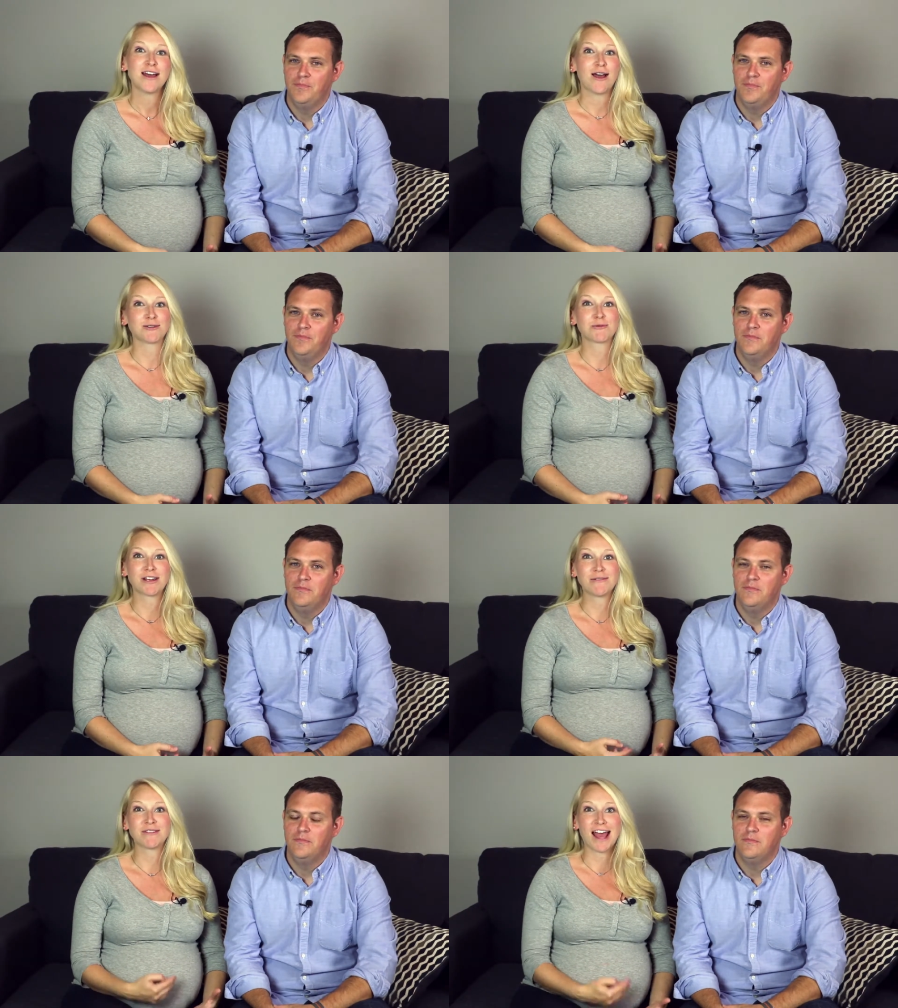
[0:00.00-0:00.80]
Speaker 1: I was working
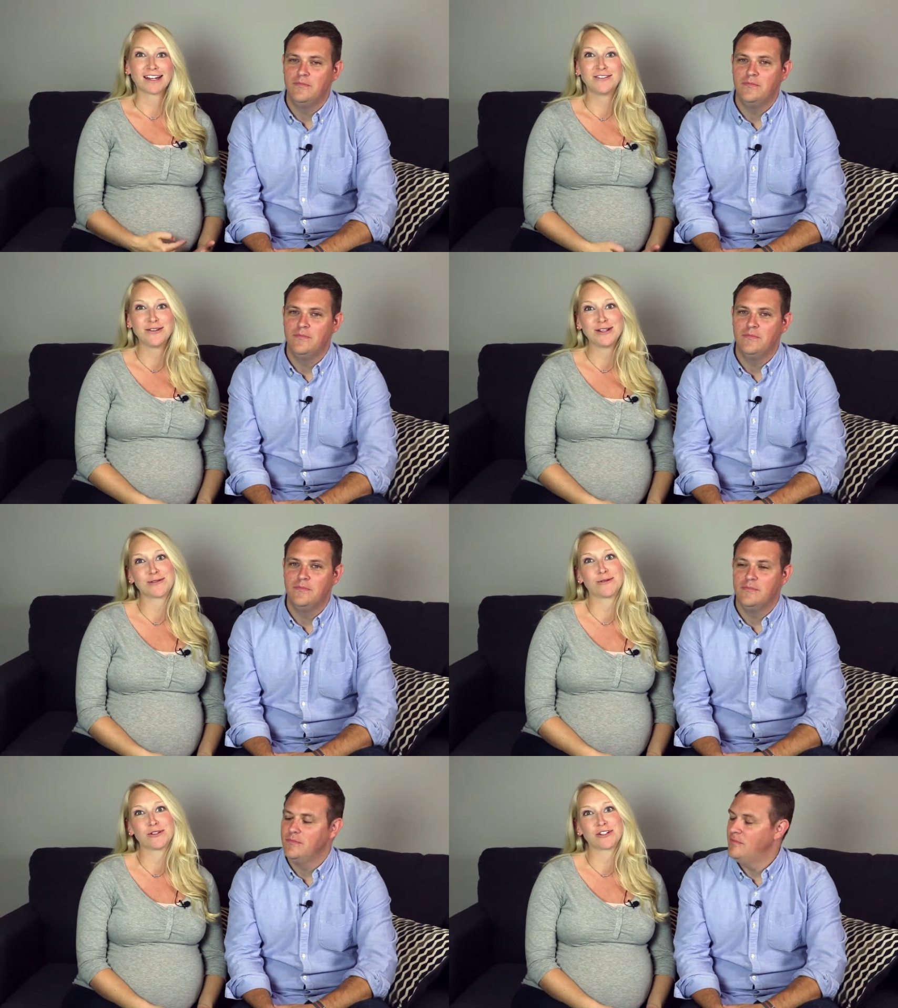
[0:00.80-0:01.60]
with active duty
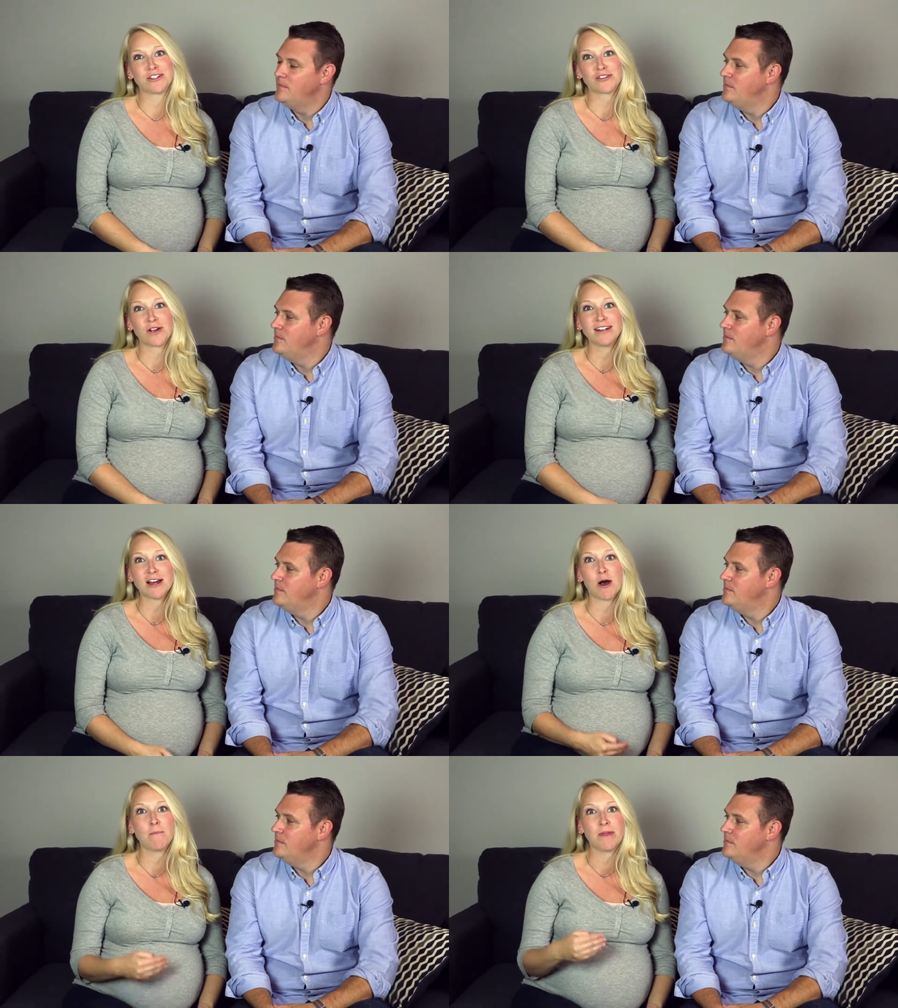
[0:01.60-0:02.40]
soldiers and trying to
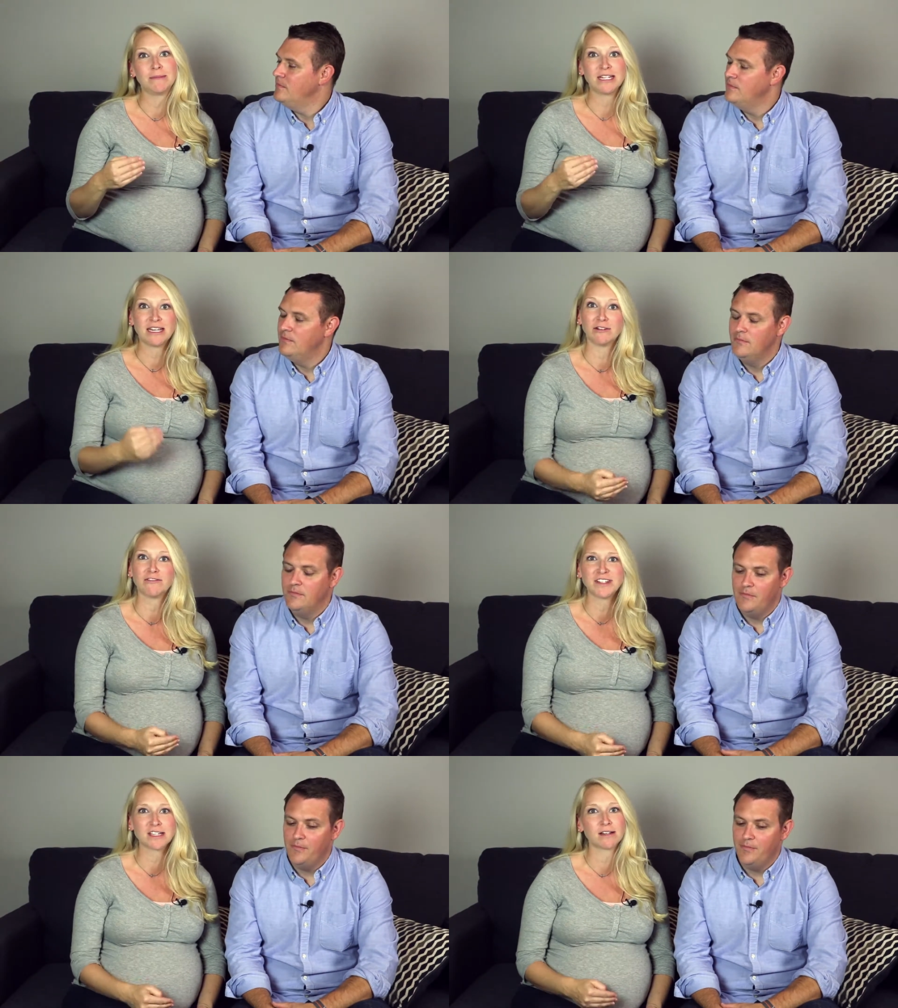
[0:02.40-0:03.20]
help them to heal
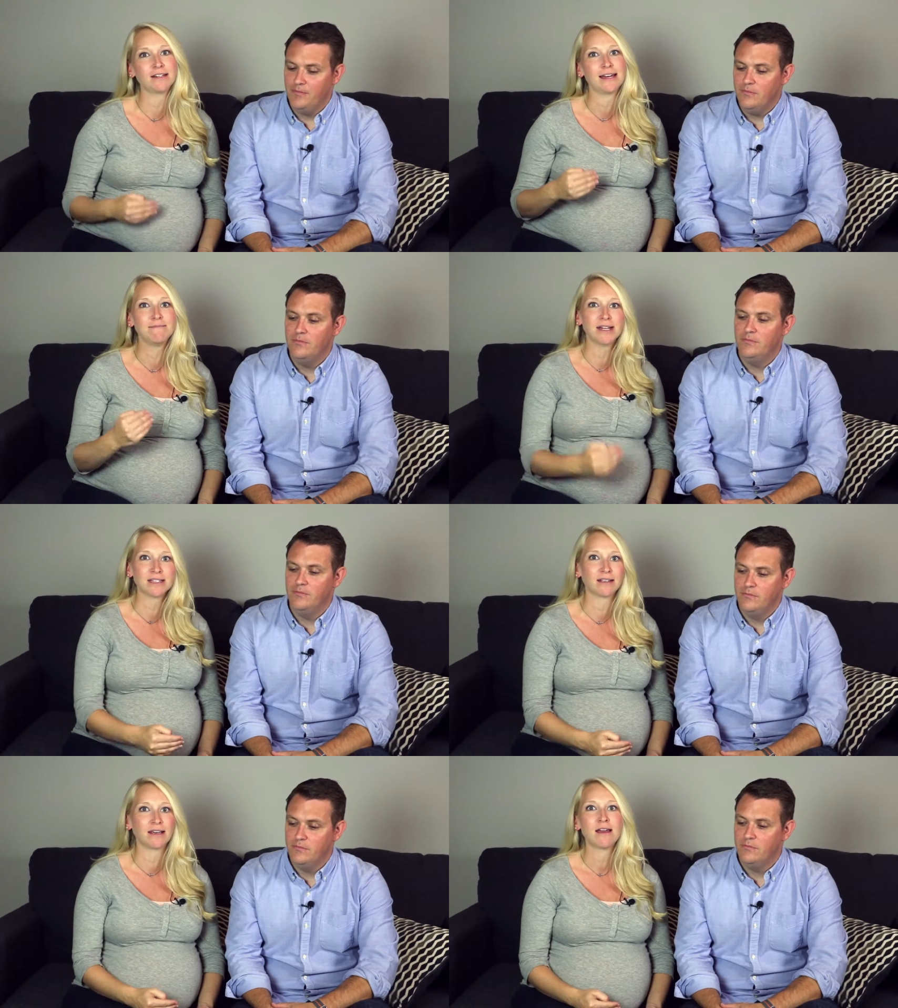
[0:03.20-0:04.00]
physically and
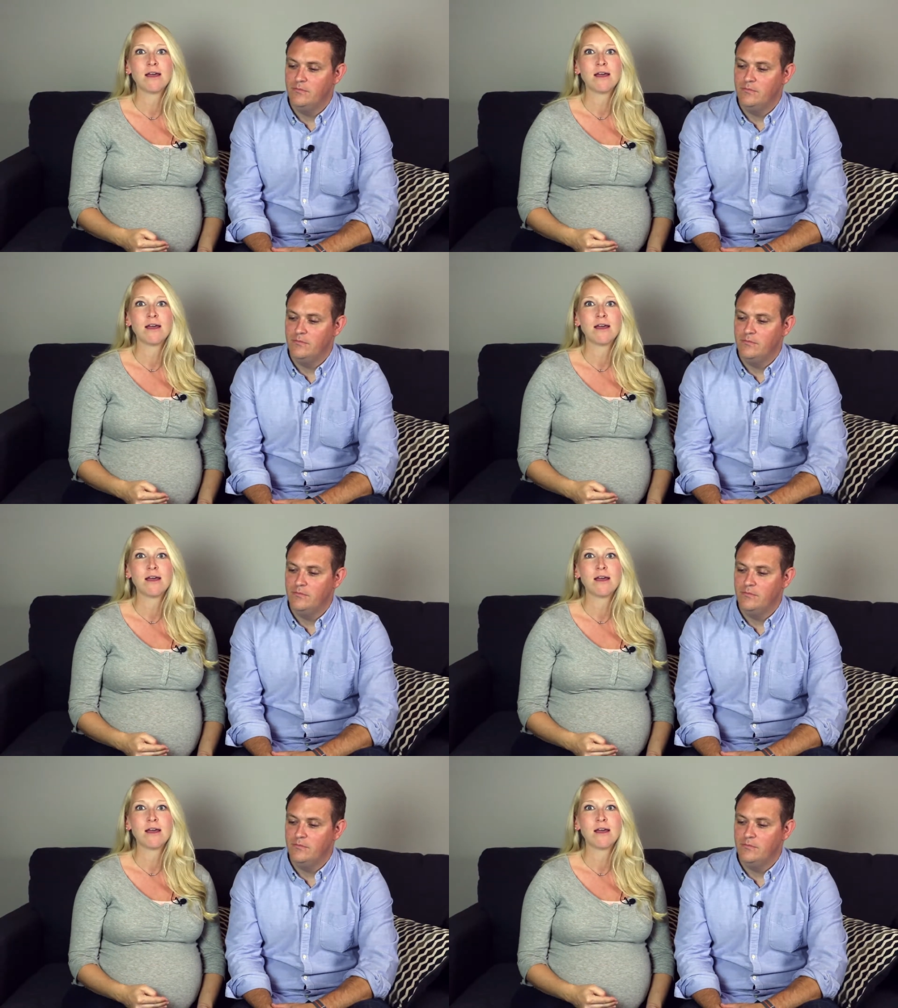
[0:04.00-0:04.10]
mentally,